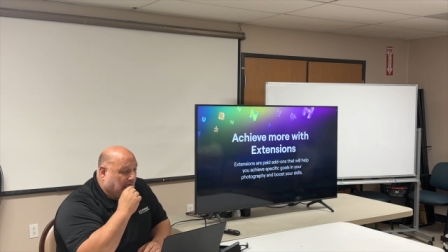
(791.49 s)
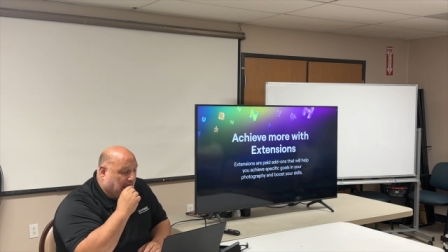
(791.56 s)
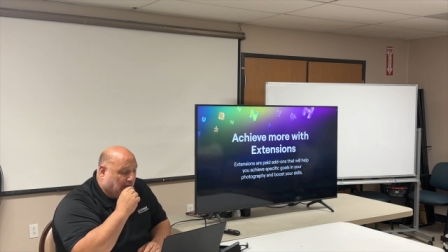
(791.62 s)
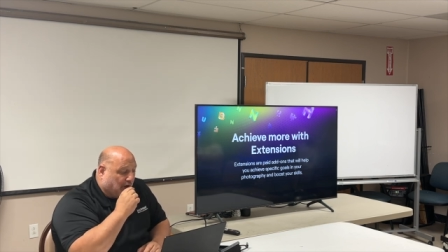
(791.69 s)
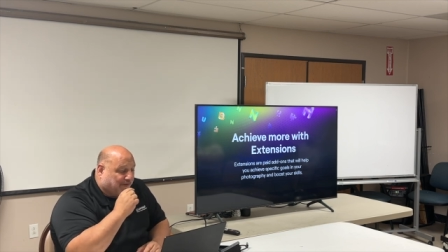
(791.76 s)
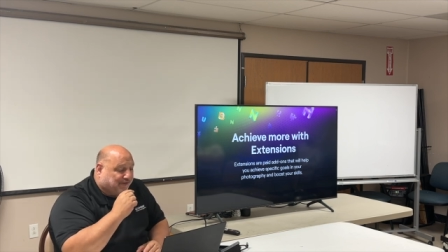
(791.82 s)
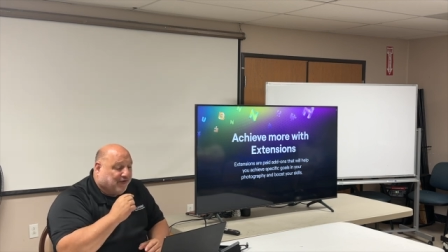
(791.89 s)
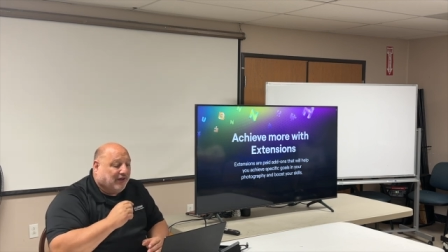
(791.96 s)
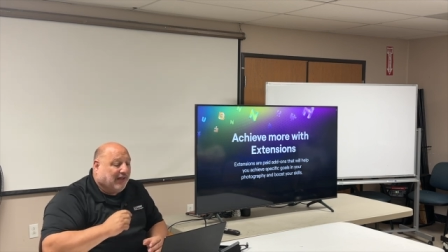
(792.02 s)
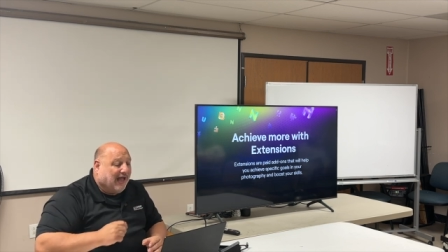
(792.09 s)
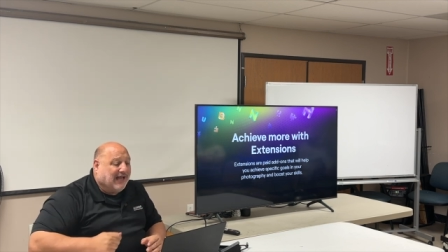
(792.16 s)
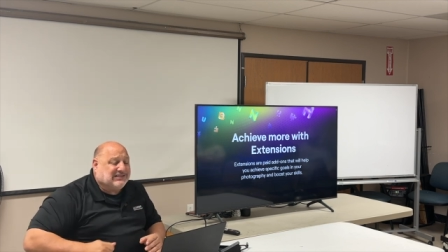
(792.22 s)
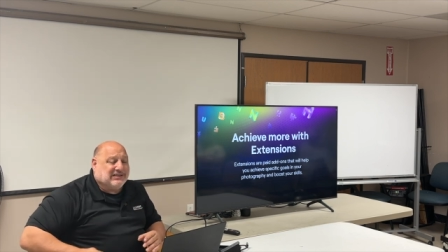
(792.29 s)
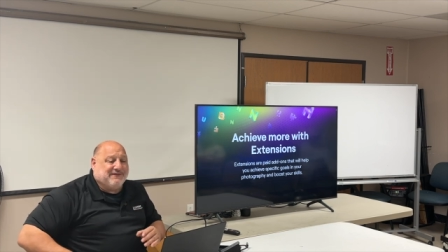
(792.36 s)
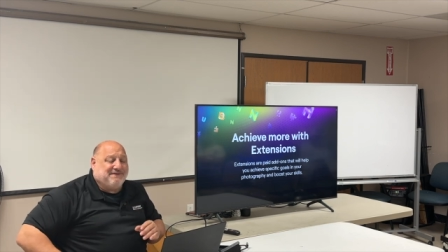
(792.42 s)
Our
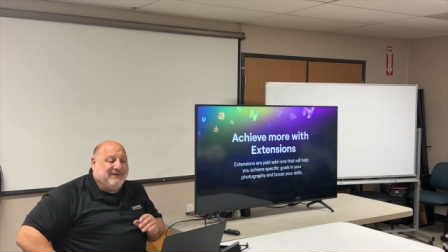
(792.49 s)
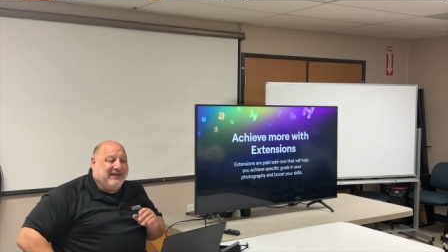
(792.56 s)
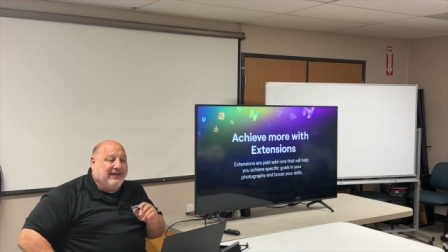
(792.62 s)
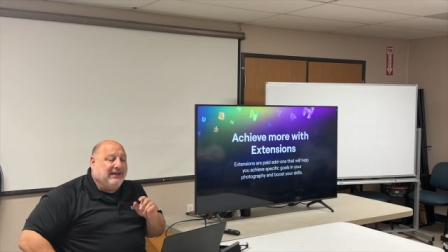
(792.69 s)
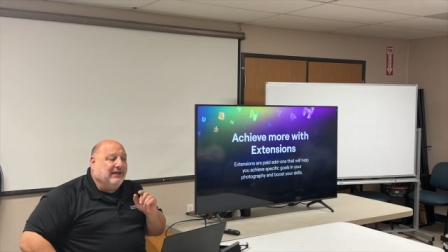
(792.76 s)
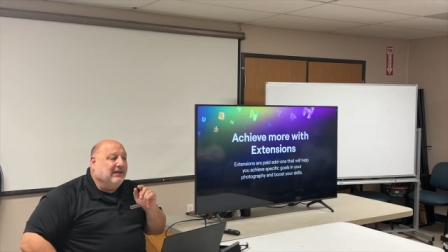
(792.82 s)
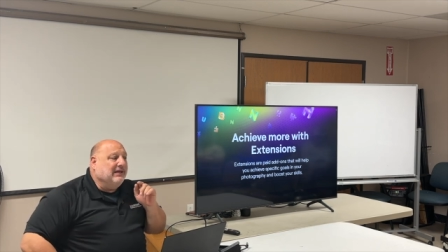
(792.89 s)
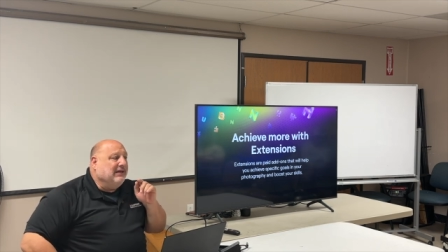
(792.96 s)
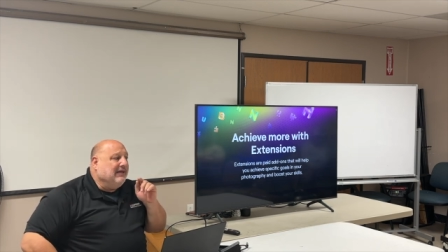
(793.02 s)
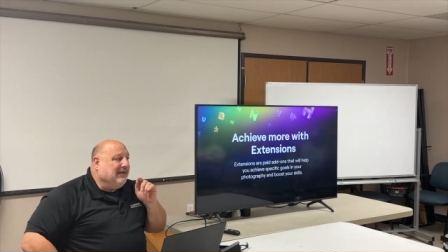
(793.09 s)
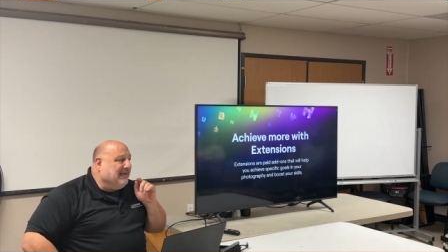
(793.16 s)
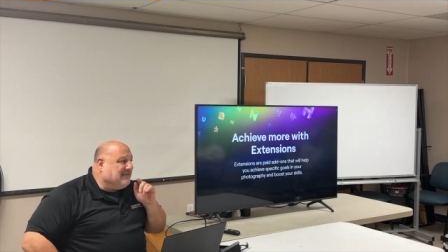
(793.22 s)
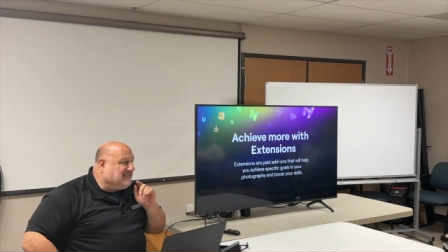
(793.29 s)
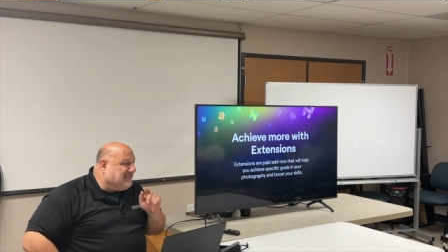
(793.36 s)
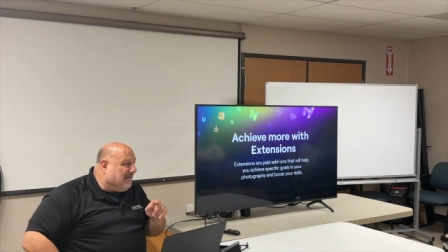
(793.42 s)
philosophy
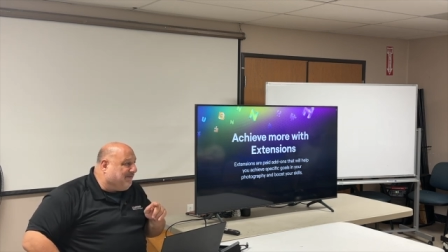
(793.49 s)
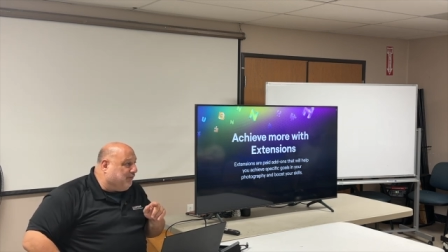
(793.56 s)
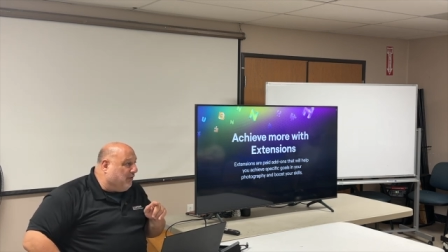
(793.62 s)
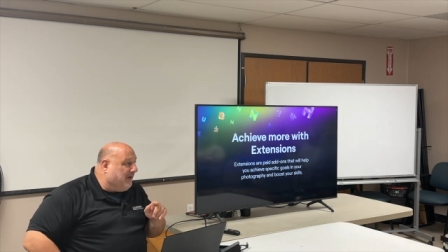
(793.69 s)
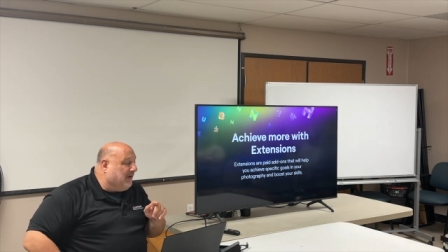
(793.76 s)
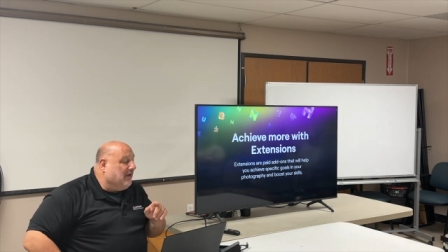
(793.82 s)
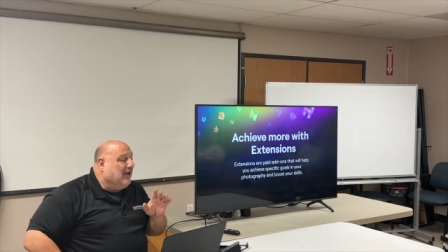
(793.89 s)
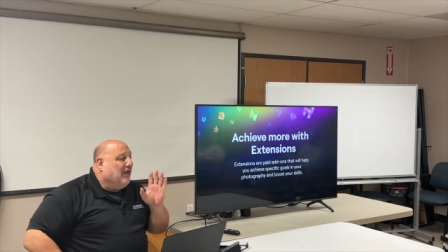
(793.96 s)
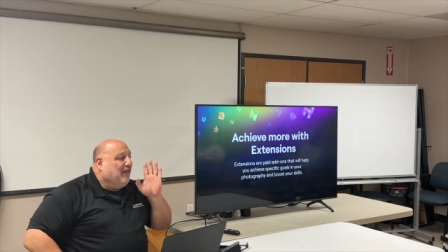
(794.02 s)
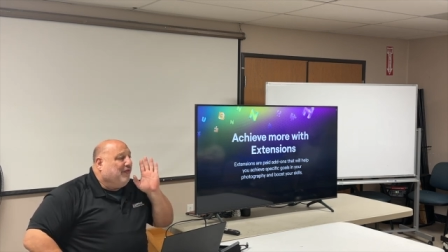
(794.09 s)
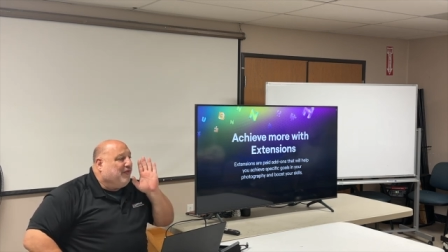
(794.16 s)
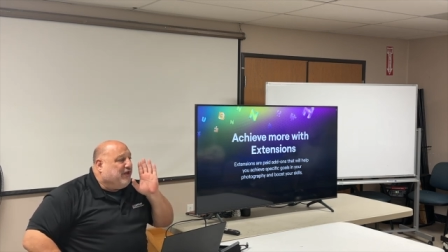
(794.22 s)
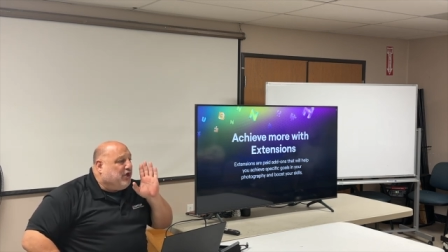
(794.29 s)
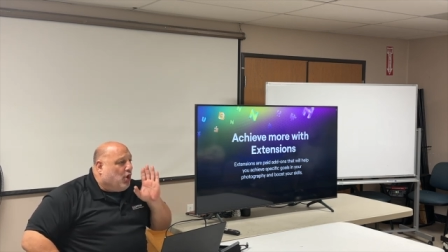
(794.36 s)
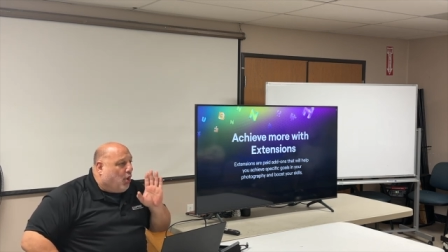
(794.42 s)
is different. The